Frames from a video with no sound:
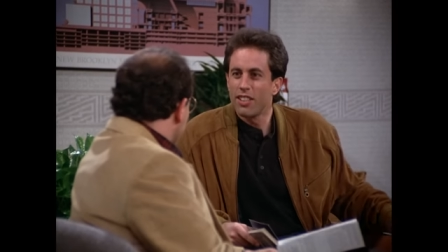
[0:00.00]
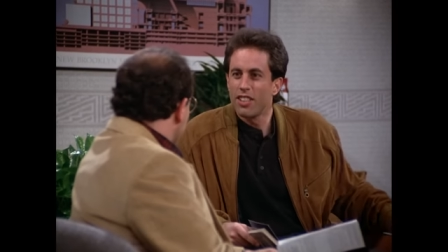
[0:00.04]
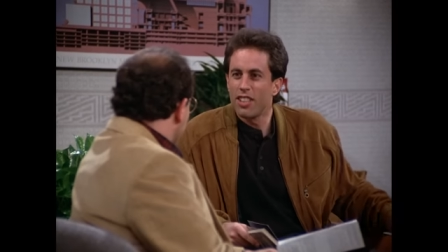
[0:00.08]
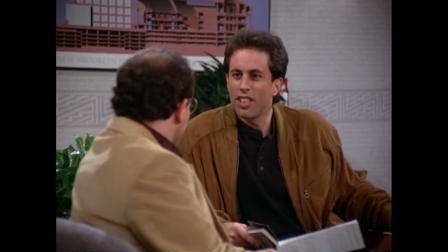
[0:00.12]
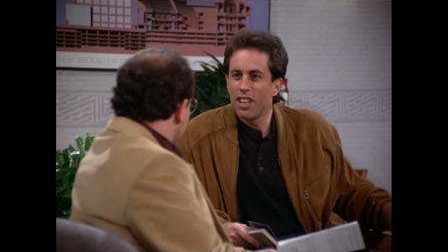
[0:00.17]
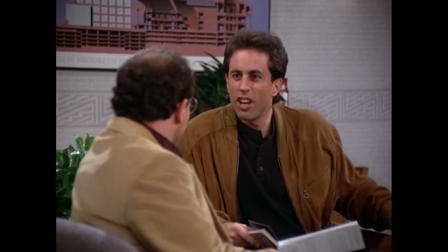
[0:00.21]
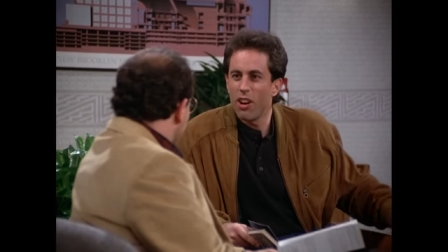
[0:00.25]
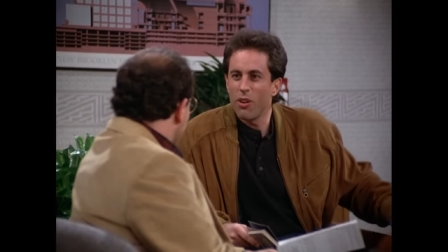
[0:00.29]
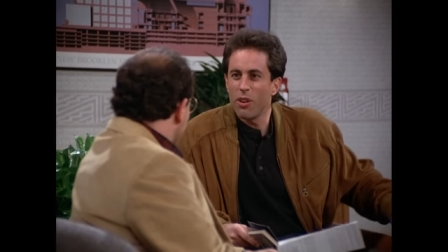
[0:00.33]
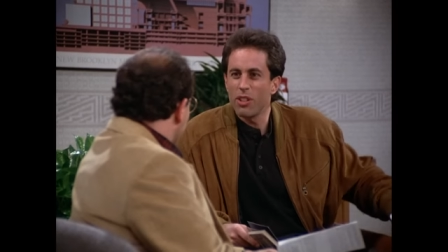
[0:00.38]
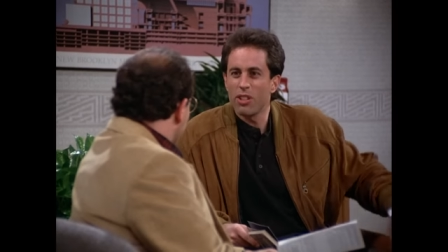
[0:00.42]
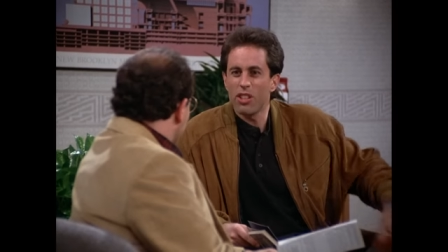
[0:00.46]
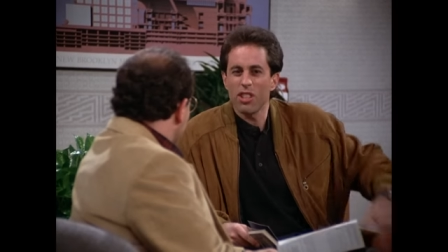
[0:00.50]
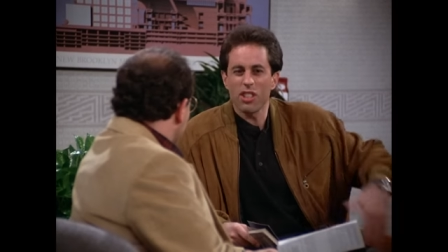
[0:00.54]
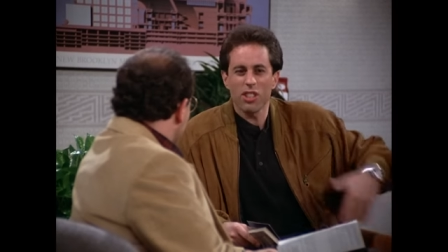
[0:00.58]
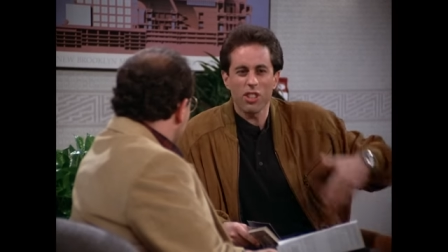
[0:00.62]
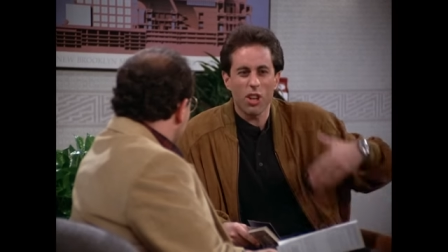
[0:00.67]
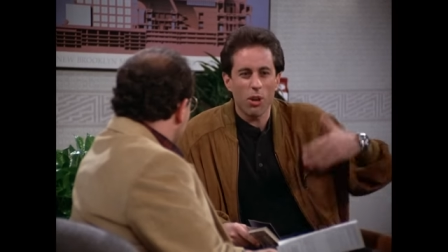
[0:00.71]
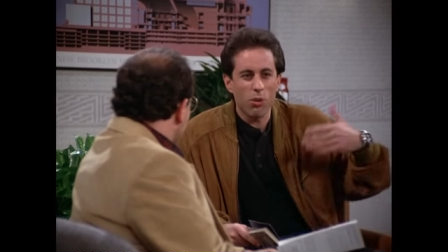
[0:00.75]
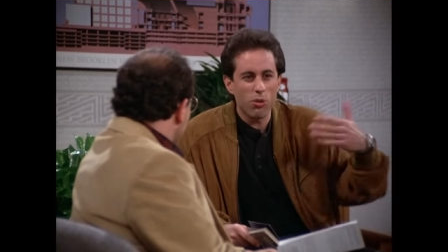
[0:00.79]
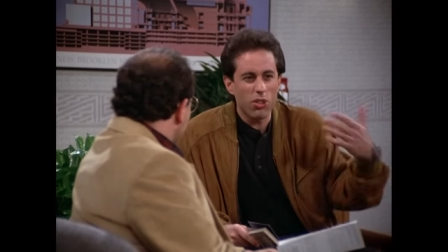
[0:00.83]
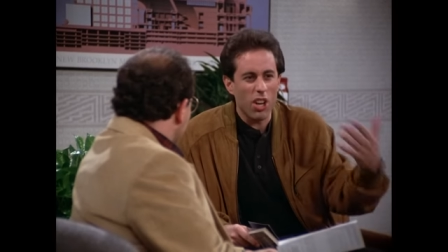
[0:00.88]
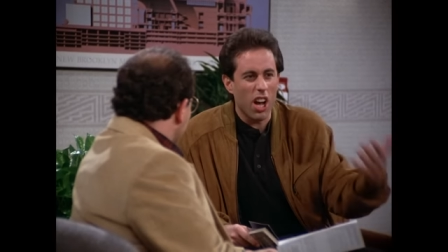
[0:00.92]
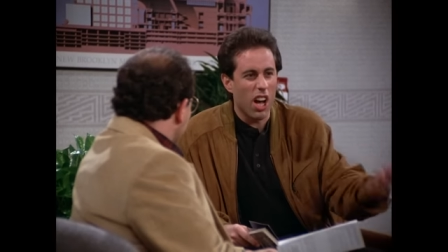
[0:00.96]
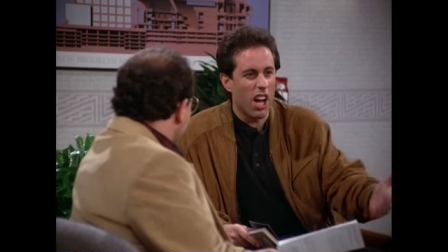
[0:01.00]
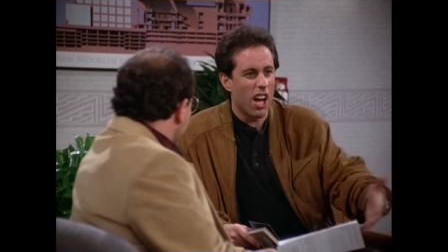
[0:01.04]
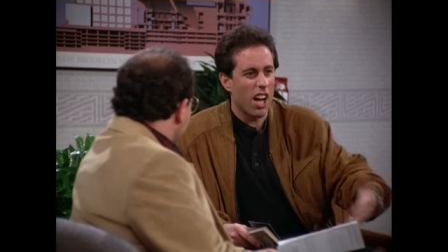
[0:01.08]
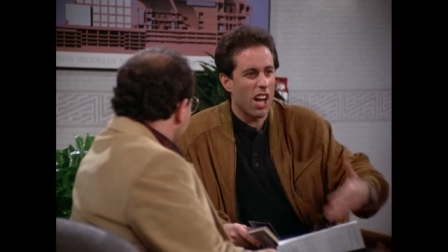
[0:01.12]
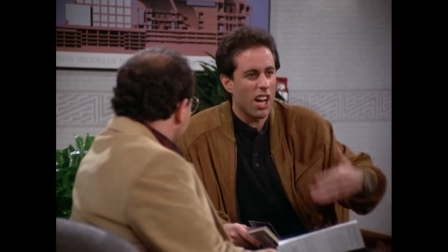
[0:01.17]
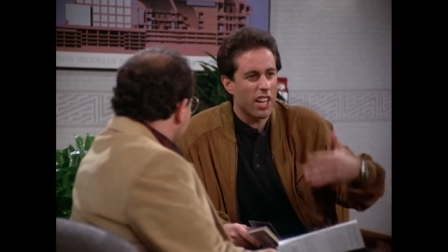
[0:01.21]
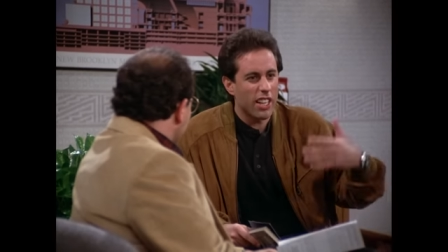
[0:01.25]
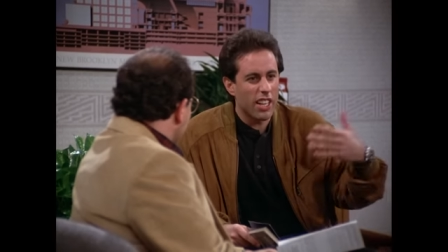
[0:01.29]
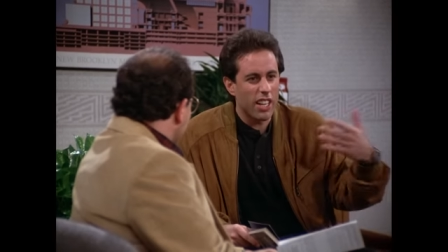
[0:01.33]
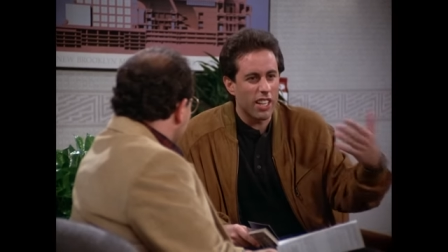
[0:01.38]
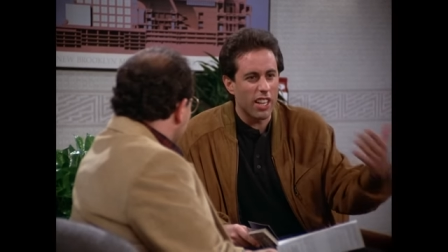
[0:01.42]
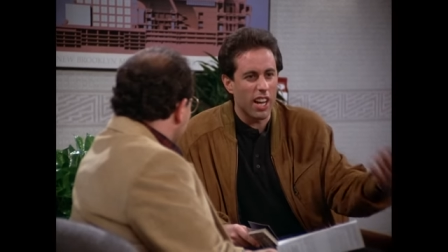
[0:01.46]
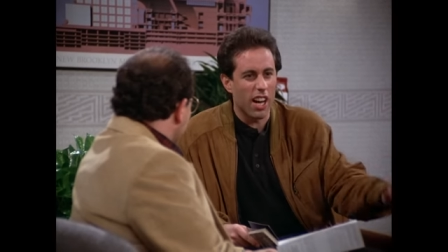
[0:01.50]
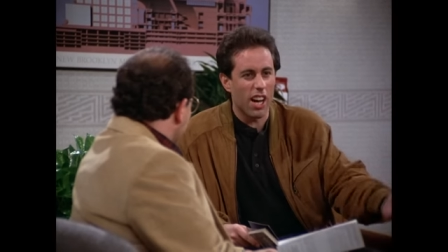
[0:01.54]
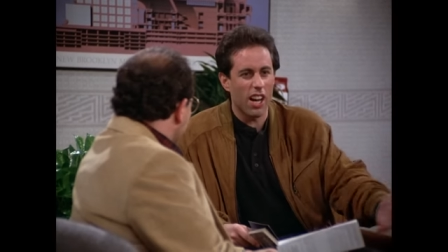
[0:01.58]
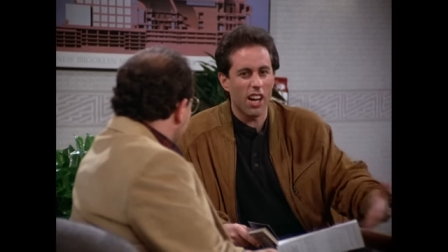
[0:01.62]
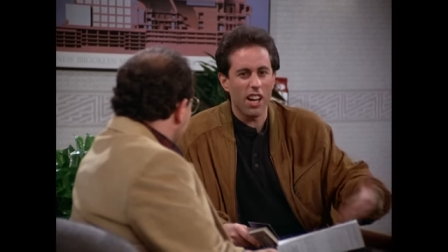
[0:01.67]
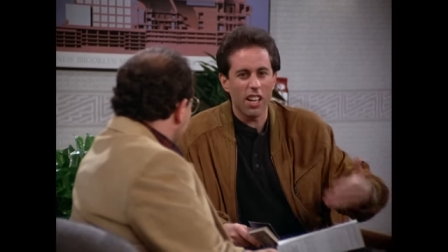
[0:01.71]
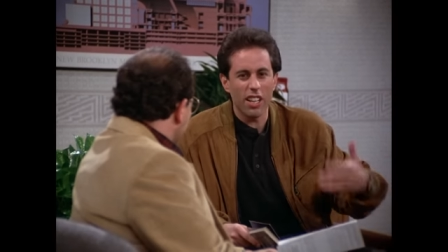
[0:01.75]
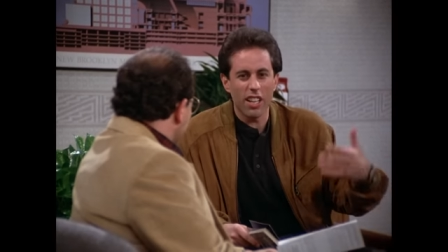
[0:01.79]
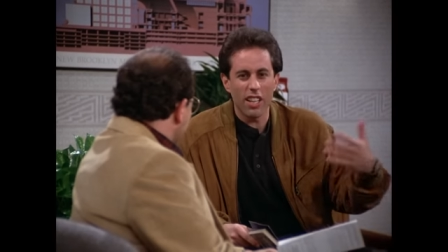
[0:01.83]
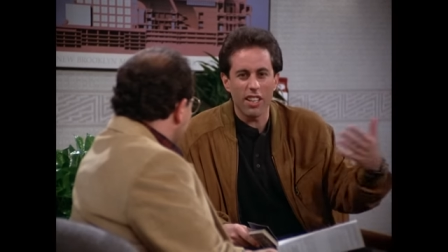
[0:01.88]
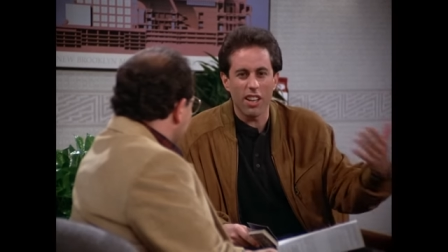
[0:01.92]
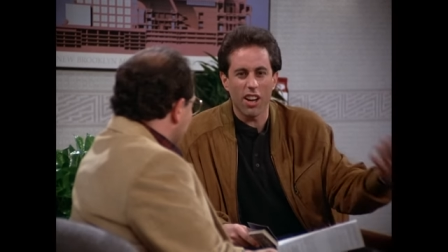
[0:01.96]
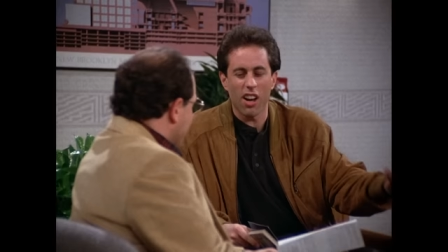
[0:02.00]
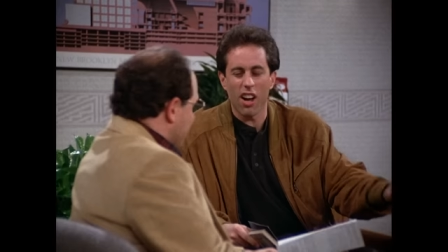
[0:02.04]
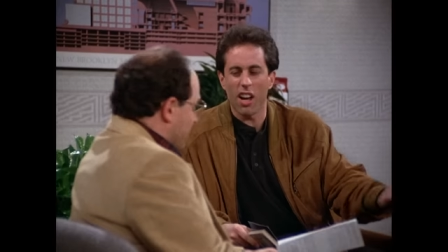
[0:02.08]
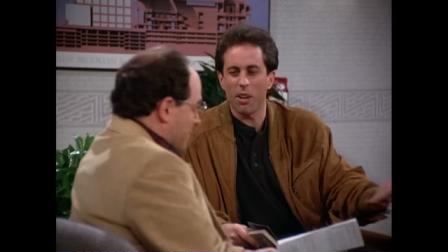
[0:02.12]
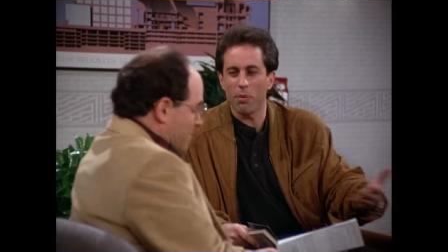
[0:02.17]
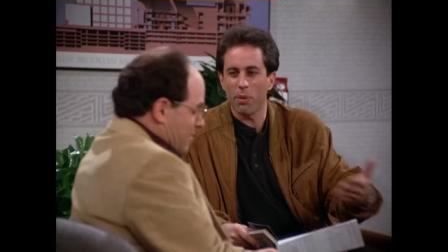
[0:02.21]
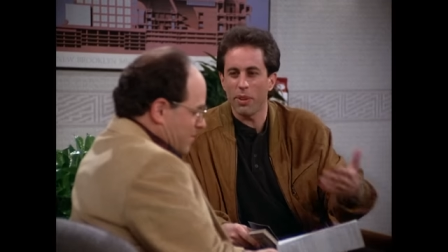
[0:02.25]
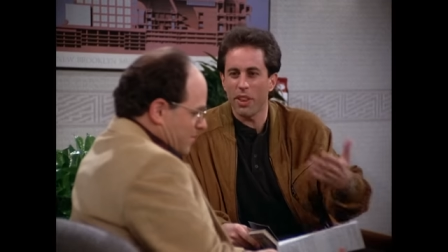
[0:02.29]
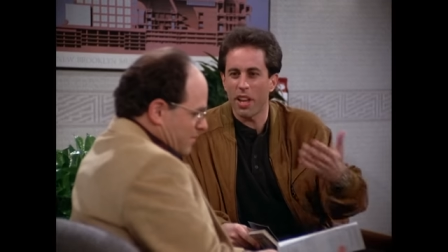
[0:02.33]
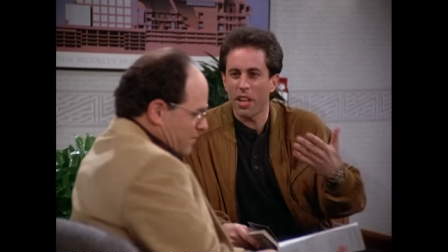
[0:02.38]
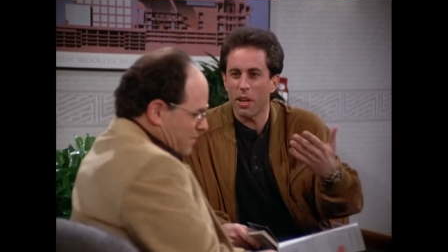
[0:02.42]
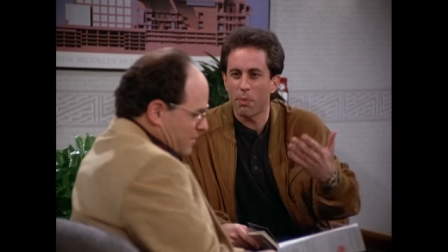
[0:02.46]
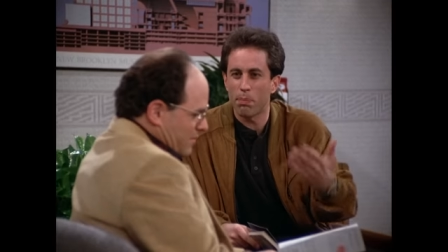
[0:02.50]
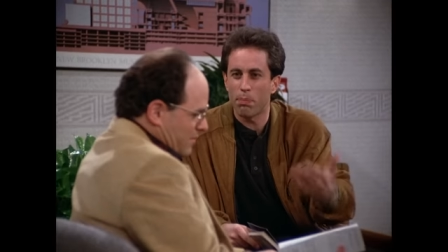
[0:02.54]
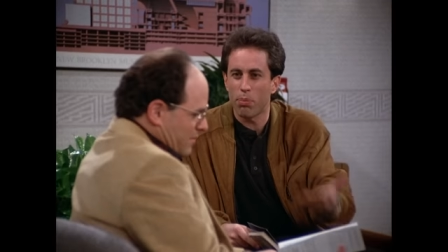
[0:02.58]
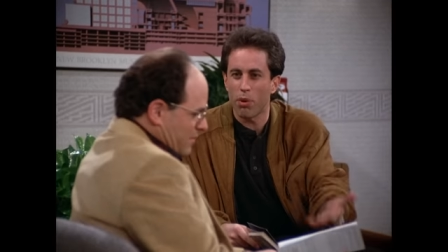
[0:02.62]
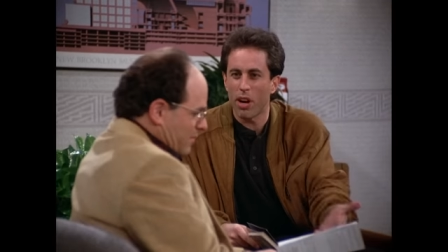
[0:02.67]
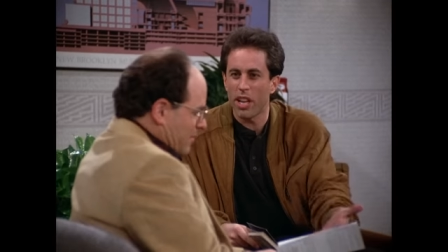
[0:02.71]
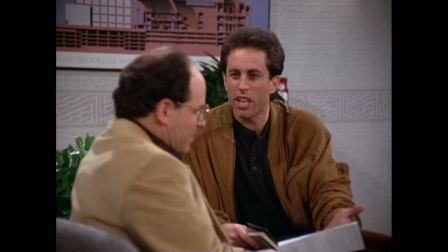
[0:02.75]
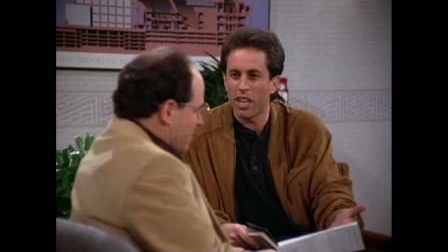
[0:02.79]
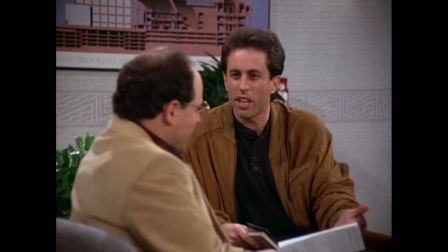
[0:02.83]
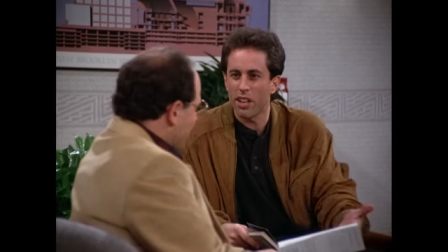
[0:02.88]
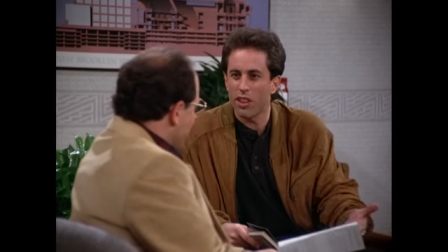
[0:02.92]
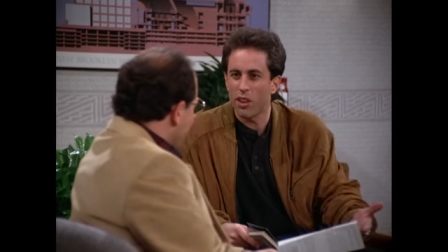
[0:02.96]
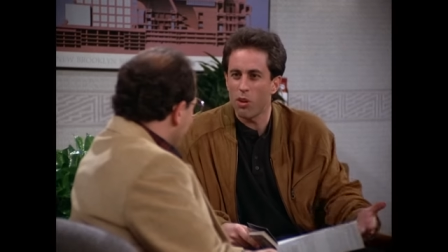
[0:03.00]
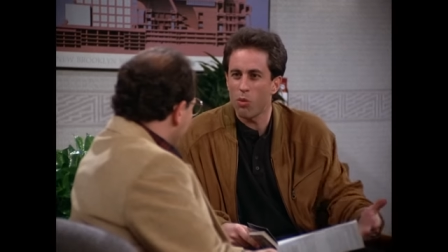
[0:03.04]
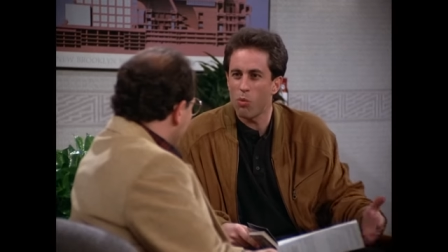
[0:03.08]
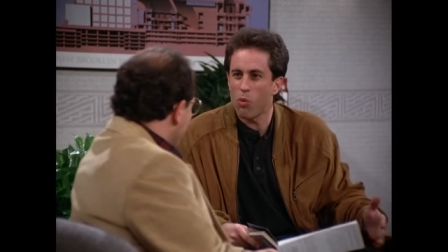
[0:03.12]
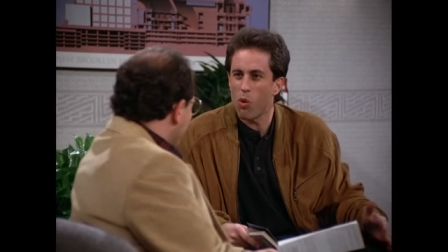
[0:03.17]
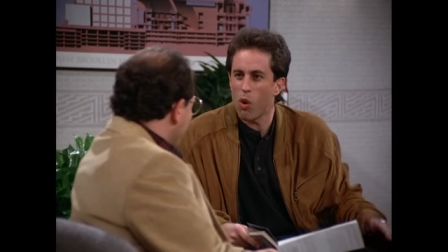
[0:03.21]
you know, it just goes on and on and on without a break in the